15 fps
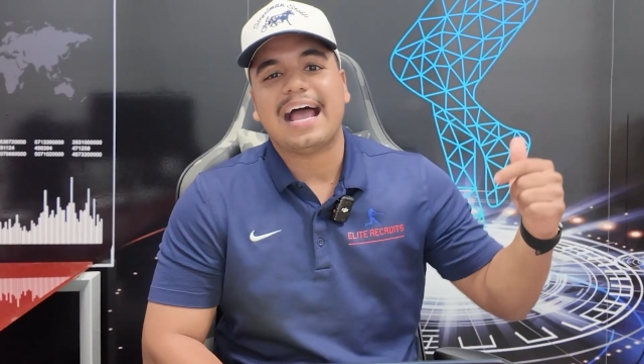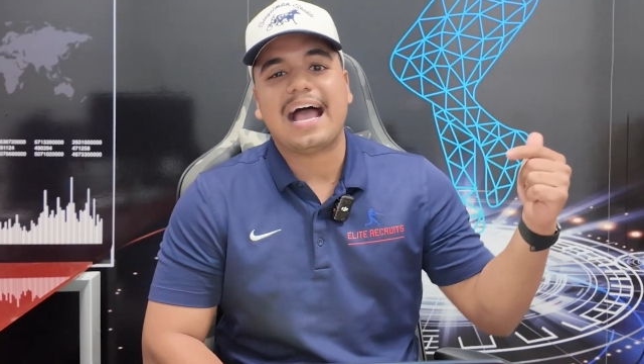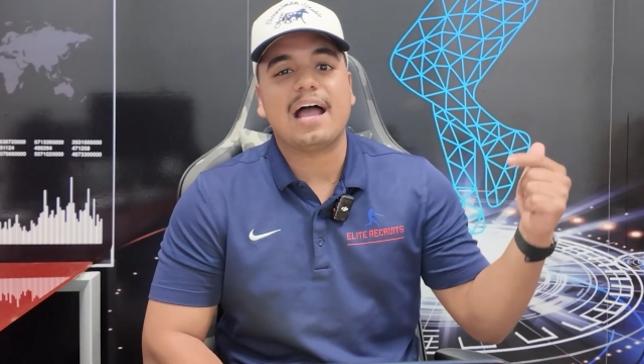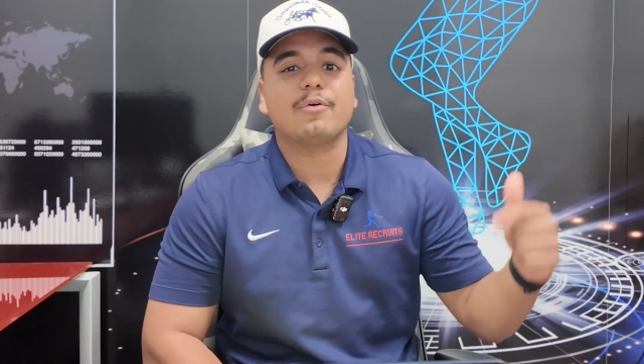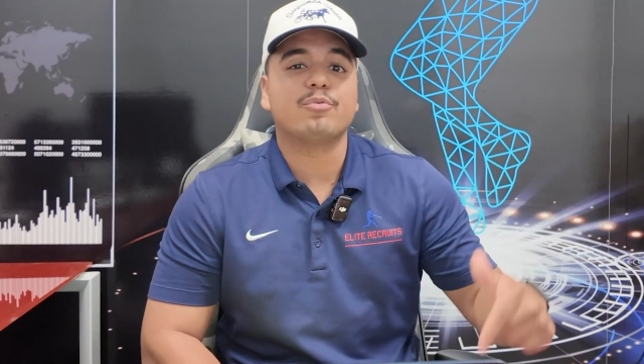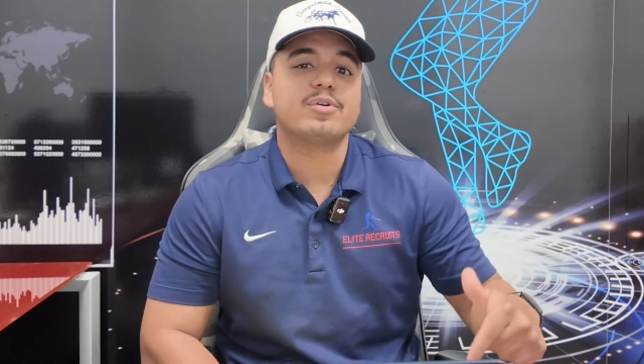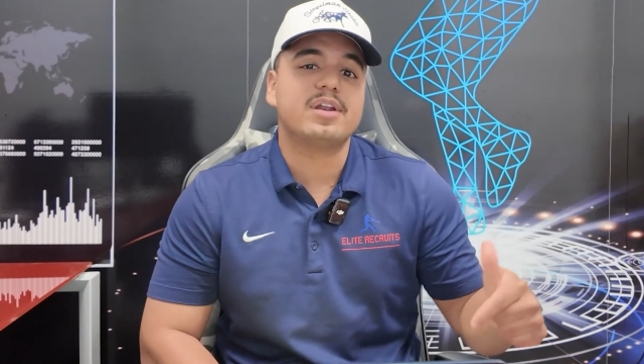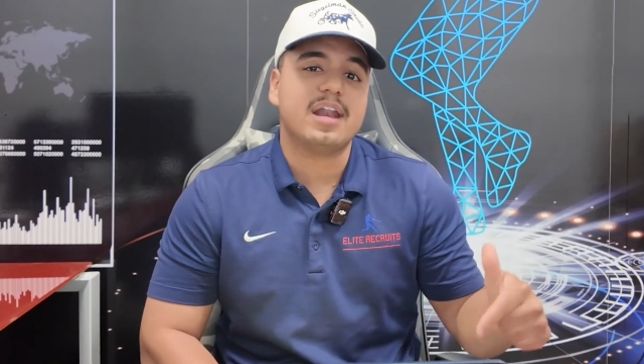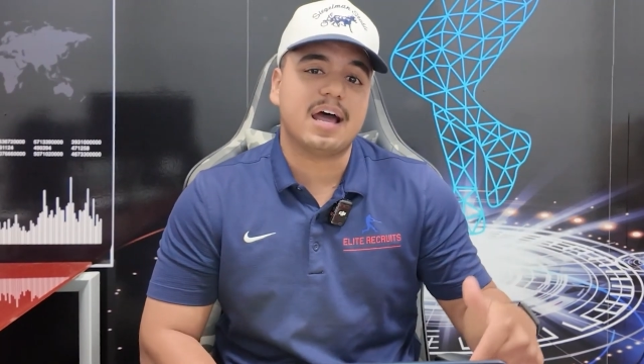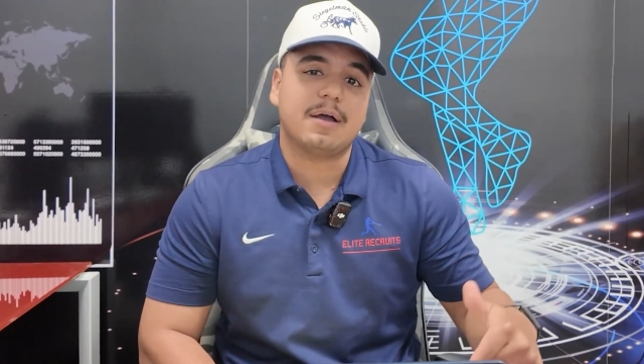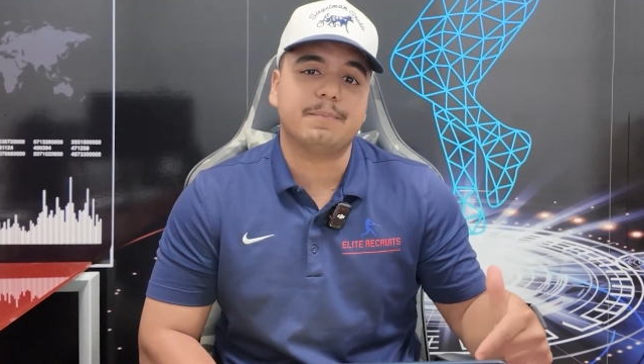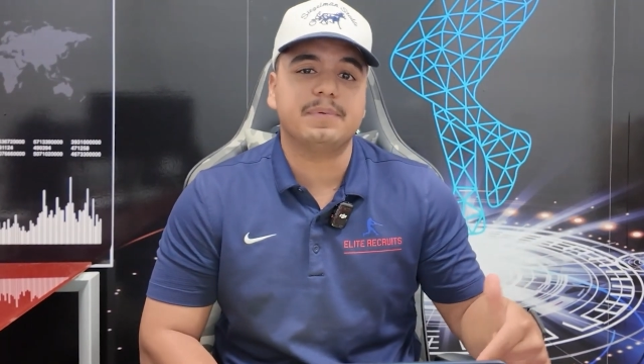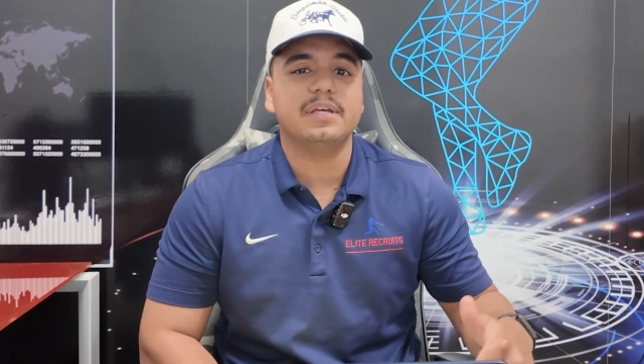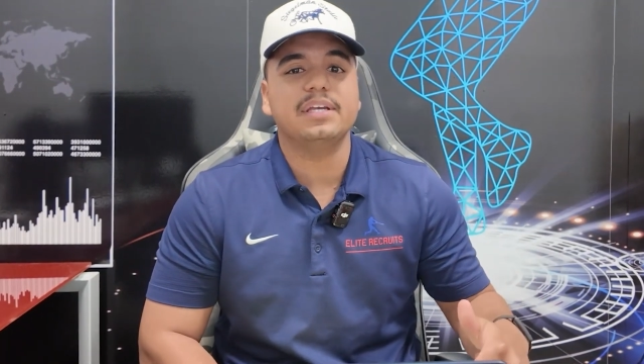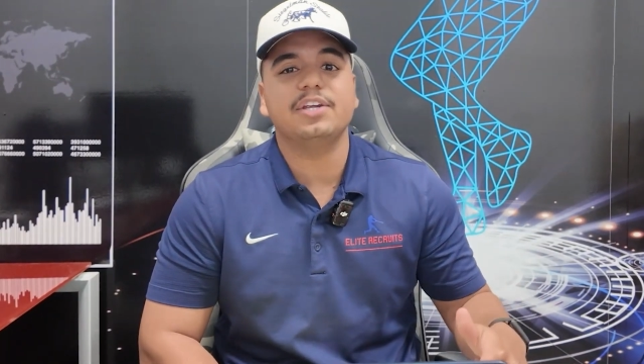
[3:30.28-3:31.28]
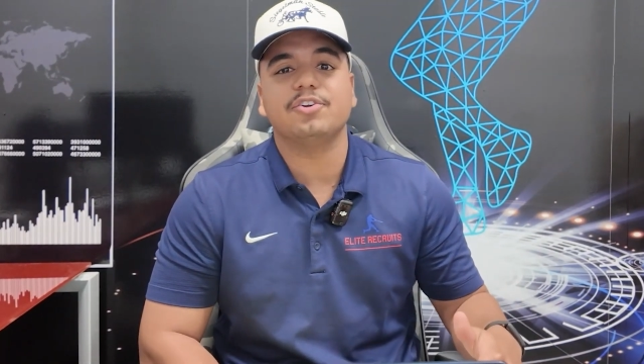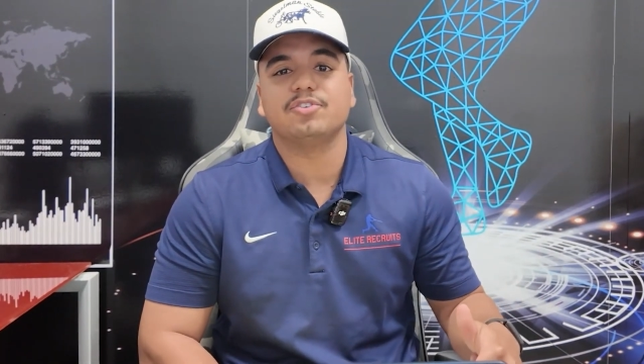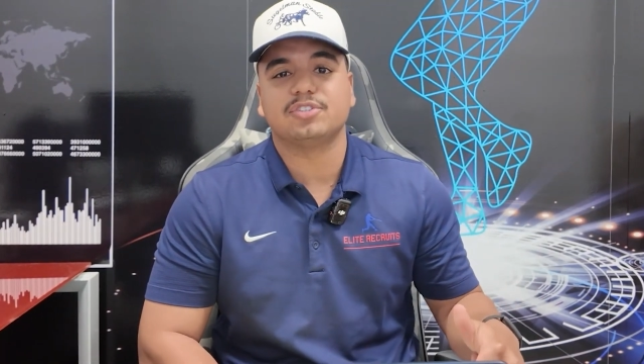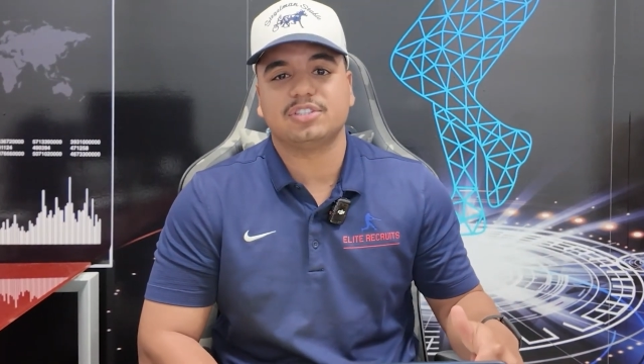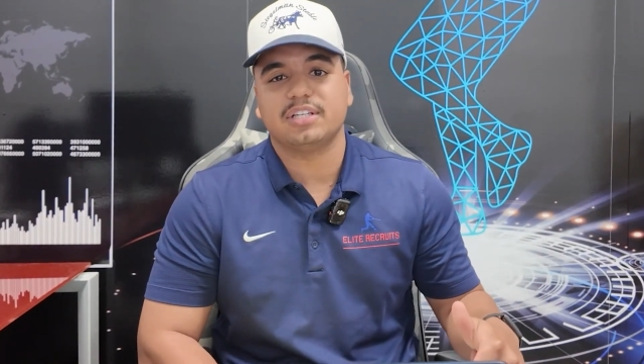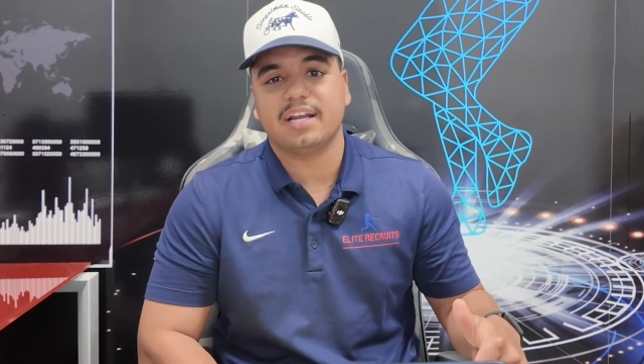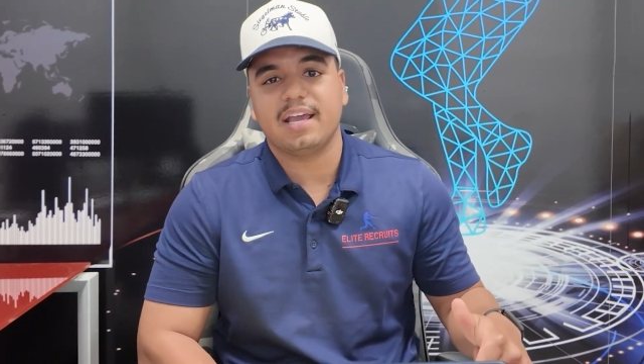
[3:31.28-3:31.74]
I would not be here
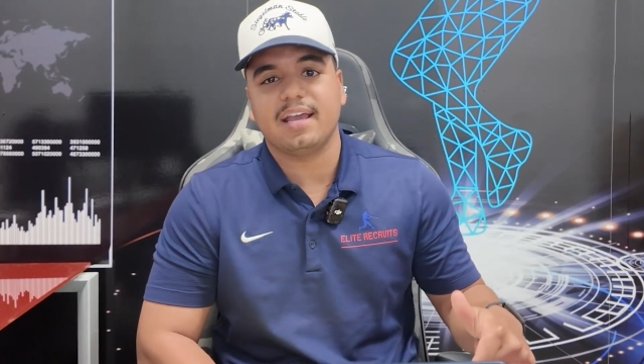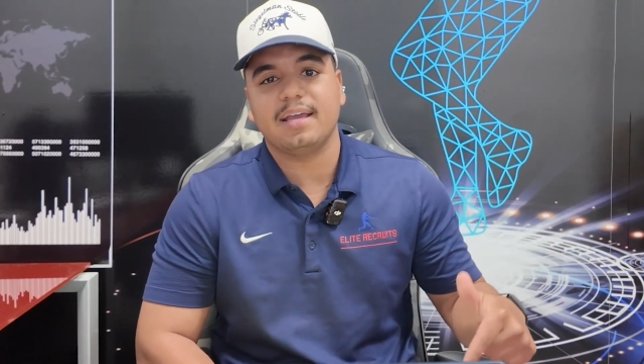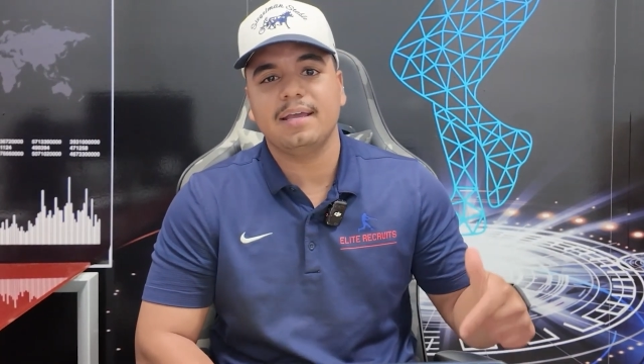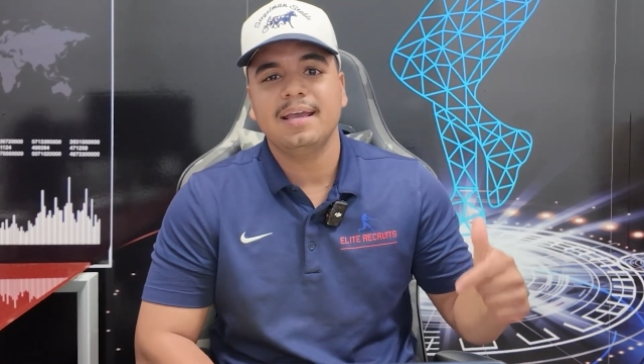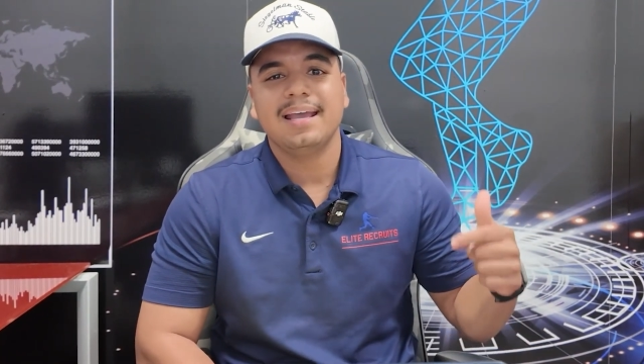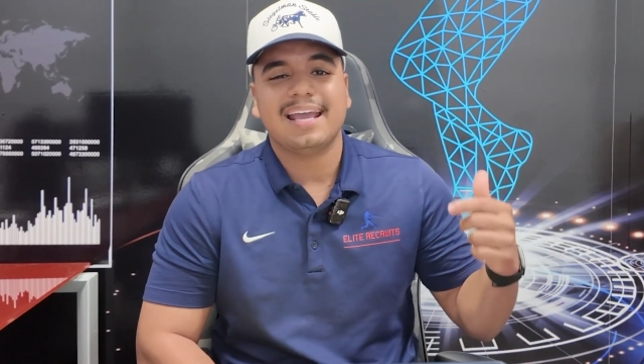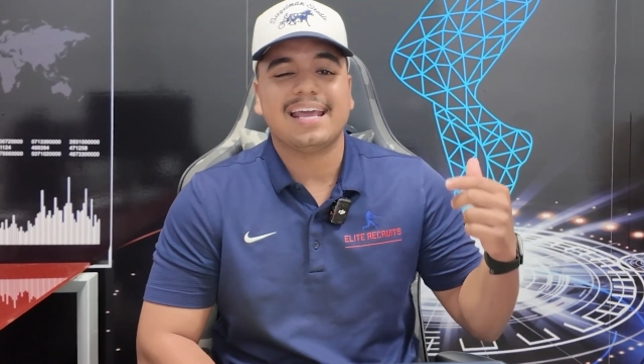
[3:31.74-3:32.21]
today,